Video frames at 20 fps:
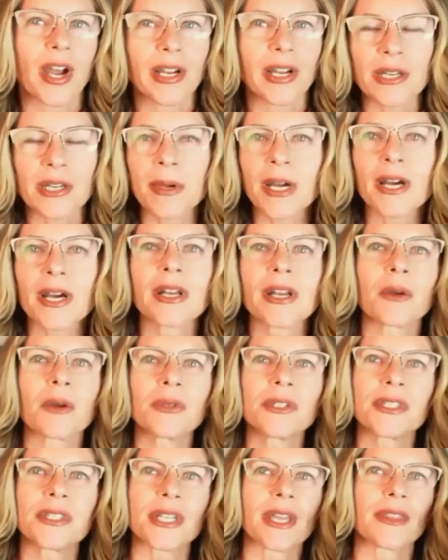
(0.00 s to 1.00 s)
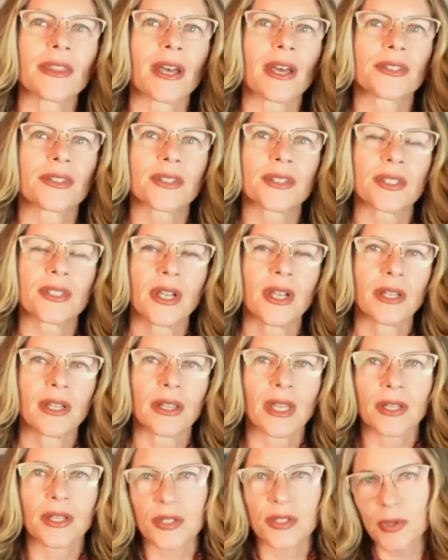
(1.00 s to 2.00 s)
that you're talking about, I would say
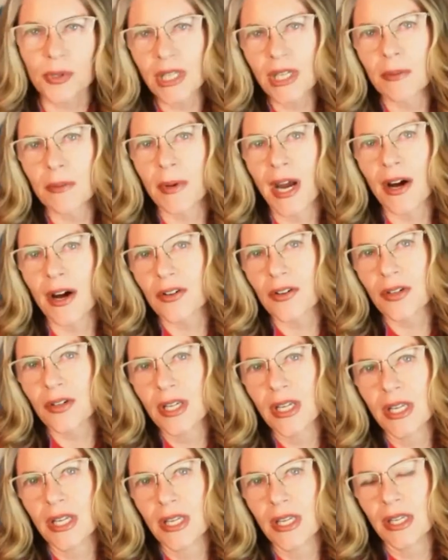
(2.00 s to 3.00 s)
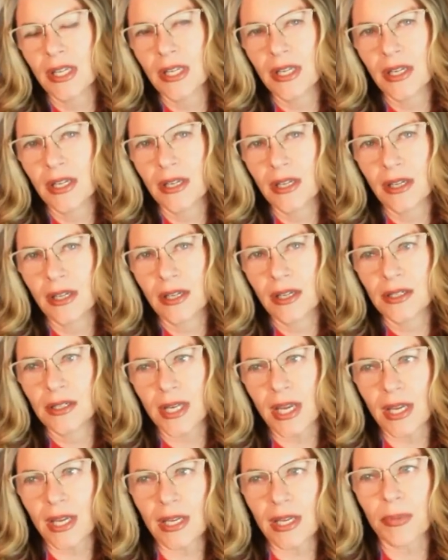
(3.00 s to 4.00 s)
that's really about
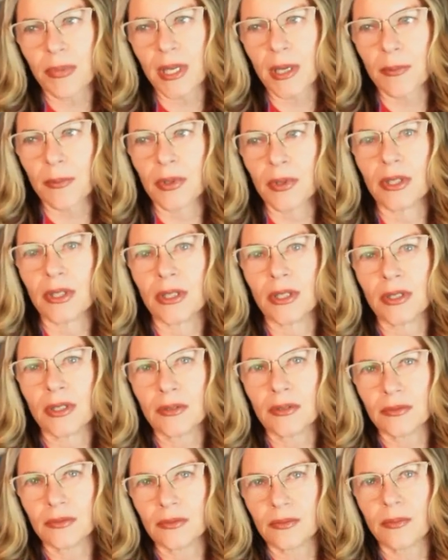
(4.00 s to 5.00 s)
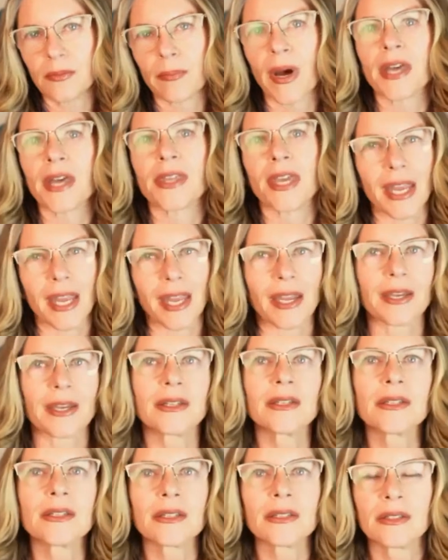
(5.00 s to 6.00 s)
taking people by the
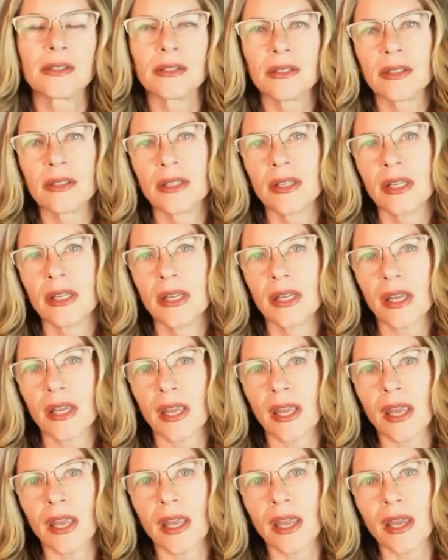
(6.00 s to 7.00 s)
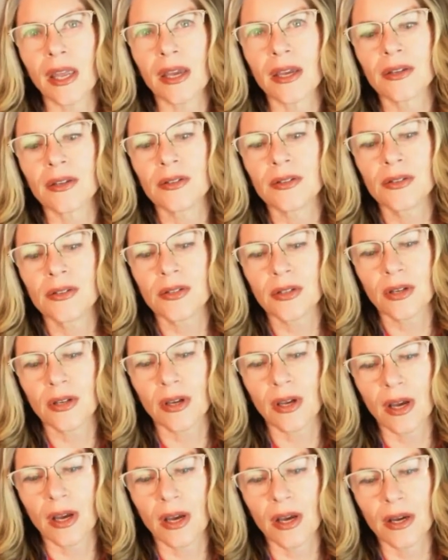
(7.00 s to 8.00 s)
hand
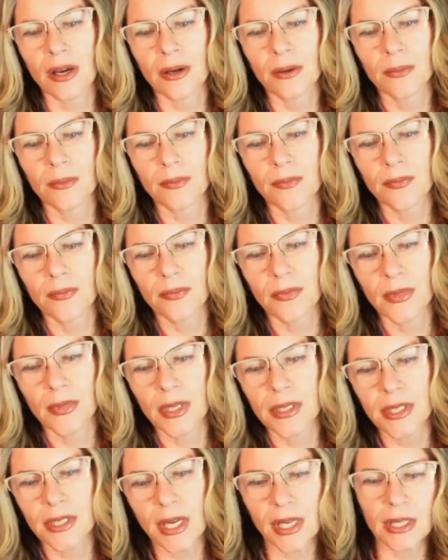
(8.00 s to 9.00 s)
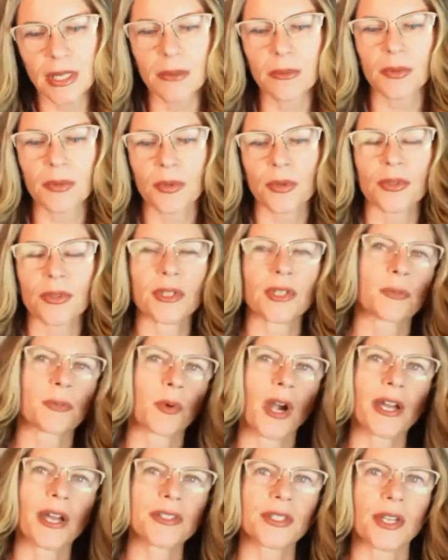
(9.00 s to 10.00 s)
and taking them
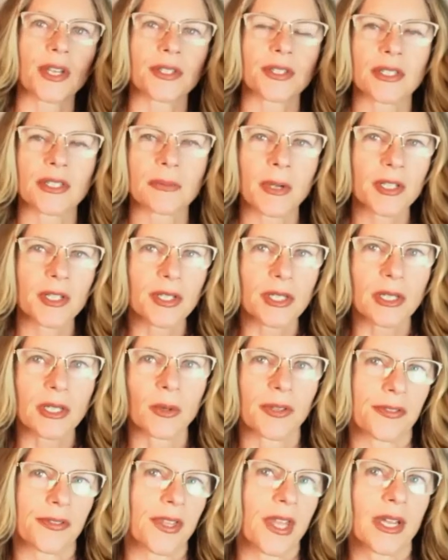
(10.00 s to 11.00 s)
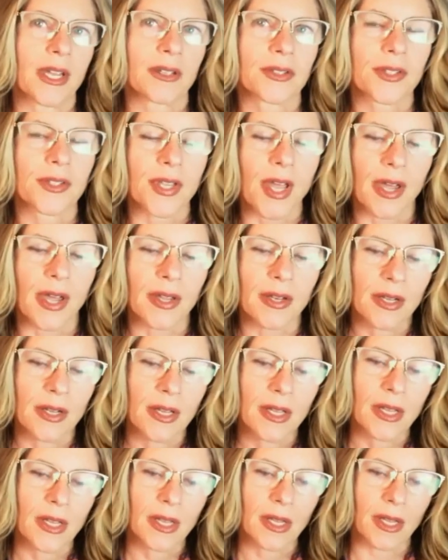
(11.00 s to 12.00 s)
through this process, especially with things
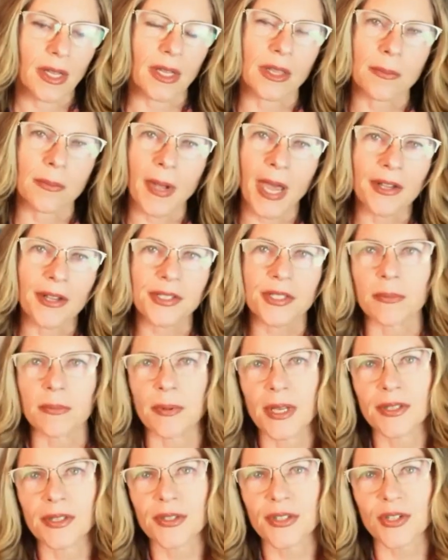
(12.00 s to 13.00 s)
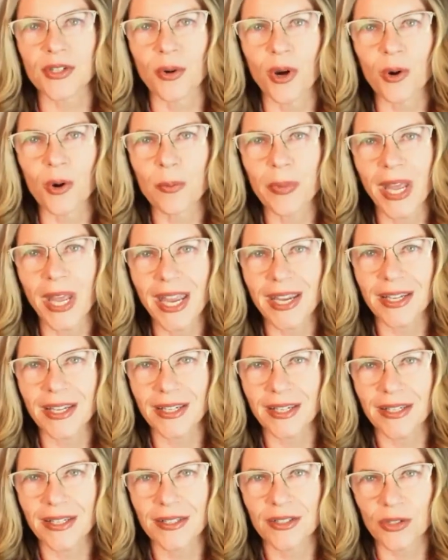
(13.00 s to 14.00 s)
that in the past have been so
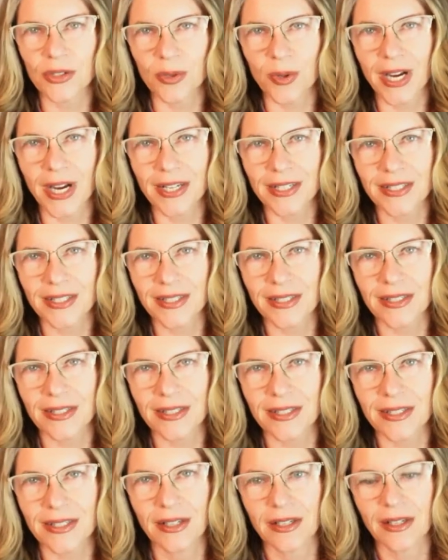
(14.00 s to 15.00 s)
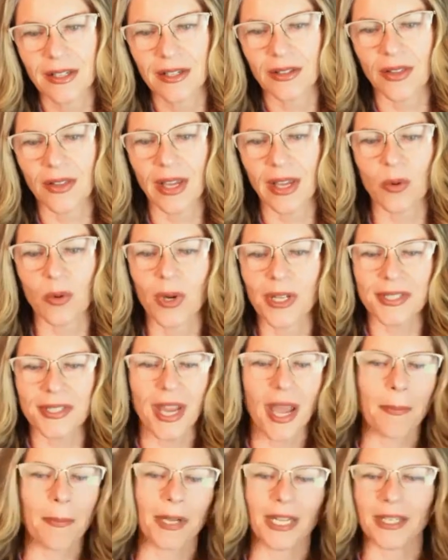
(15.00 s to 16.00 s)
opaque to us,
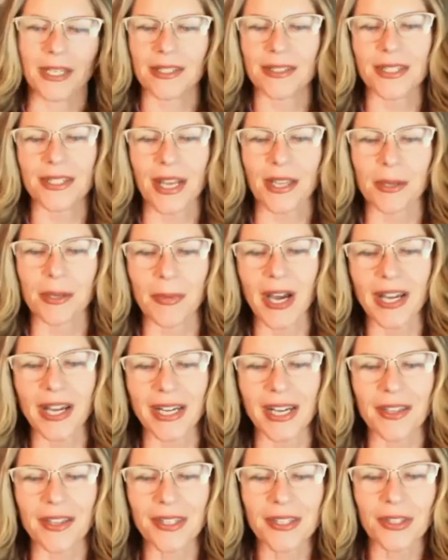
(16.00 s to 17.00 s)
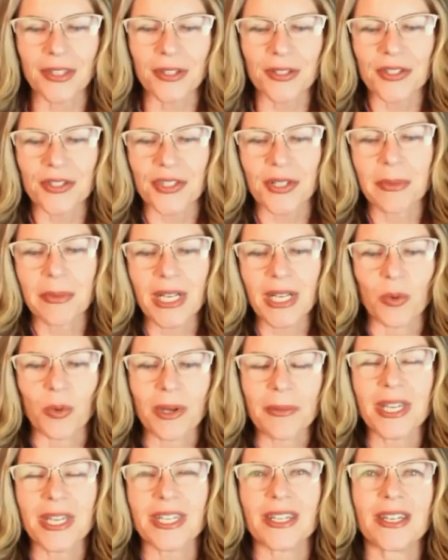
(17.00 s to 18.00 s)
like what's happening inside the body. I think there's so
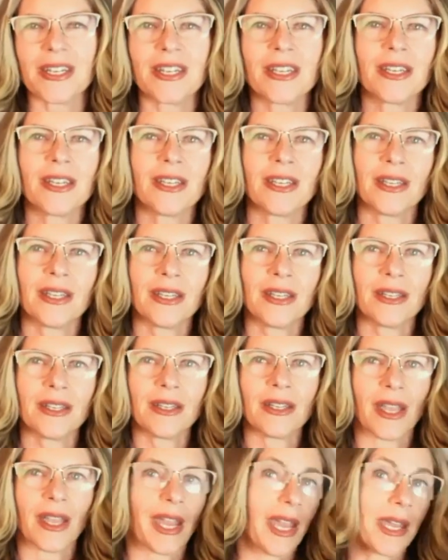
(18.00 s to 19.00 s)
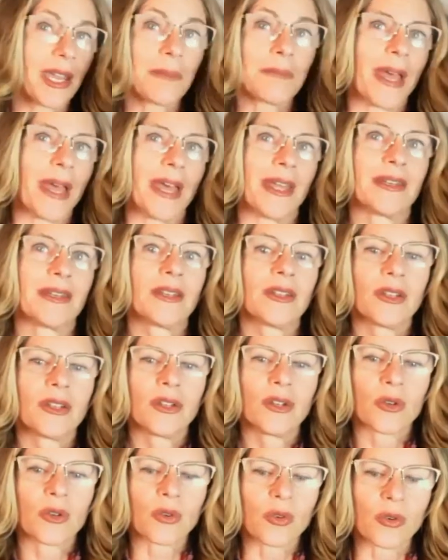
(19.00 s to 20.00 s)
many women and
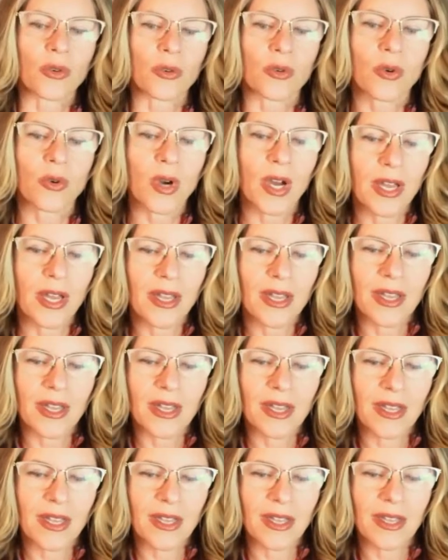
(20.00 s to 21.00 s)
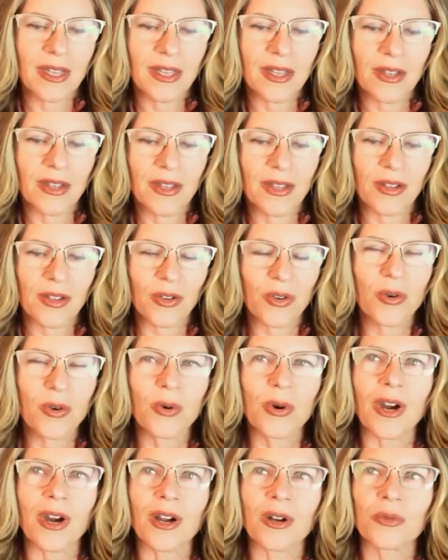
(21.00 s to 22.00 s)
men who
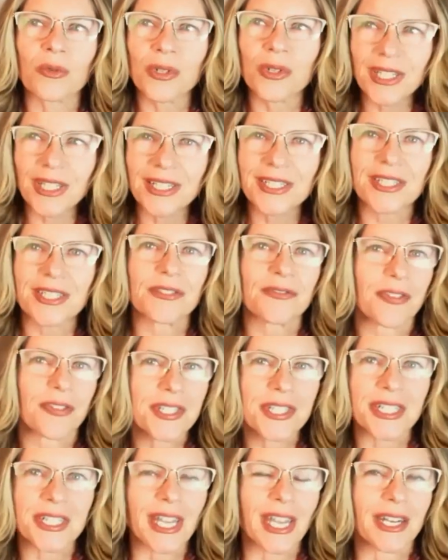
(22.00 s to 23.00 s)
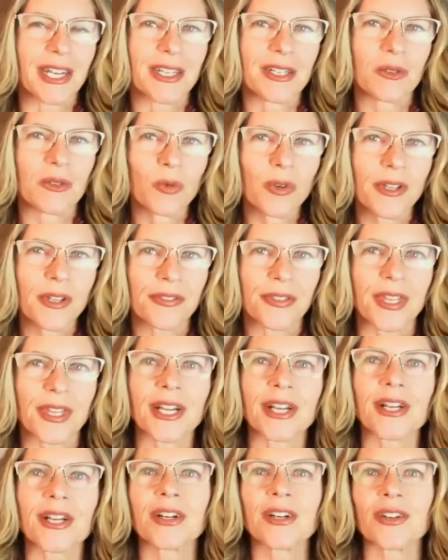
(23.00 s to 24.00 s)
are really
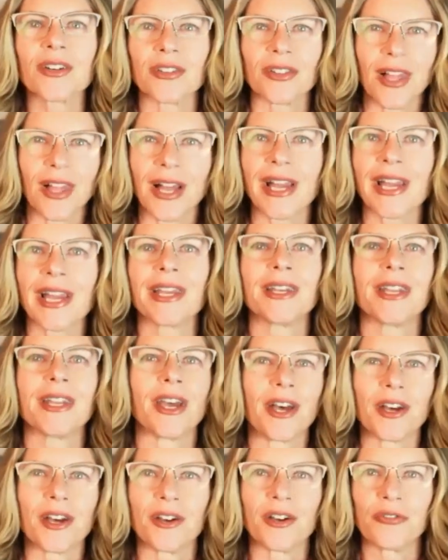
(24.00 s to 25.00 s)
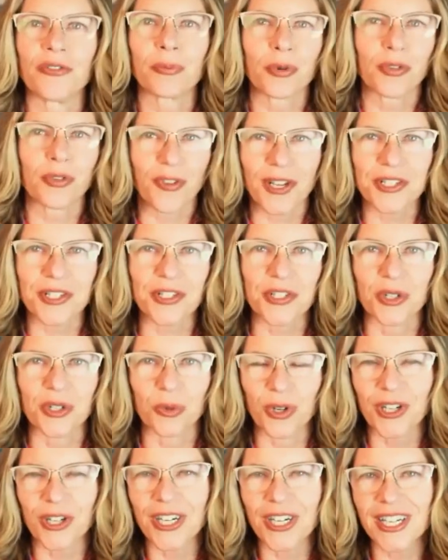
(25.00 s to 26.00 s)
sophisticated with their line of
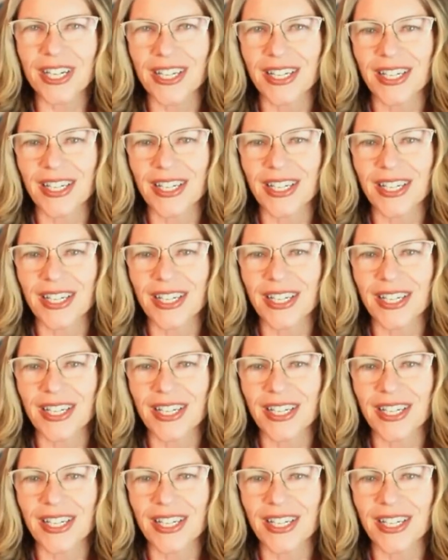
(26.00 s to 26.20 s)
professional